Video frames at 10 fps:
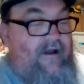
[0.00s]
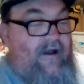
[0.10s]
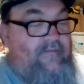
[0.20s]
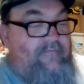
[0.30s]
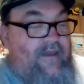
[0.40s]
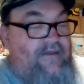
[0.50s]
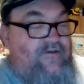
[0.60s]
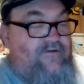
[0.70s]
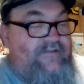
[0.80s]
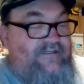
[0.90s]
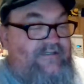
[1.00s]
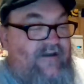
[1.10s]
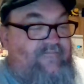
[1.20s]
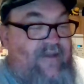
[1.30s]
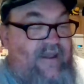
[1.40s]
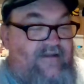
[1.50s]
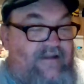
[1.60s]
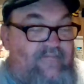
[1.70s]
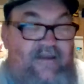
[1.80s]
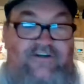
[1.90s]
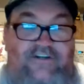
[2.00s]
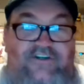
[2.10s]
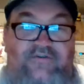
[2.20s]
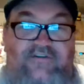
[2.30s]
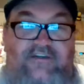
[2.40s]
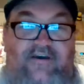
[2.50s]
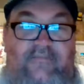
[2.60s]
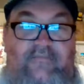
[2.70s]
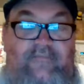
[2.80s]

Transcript: I may use, instead of paint, I may just use use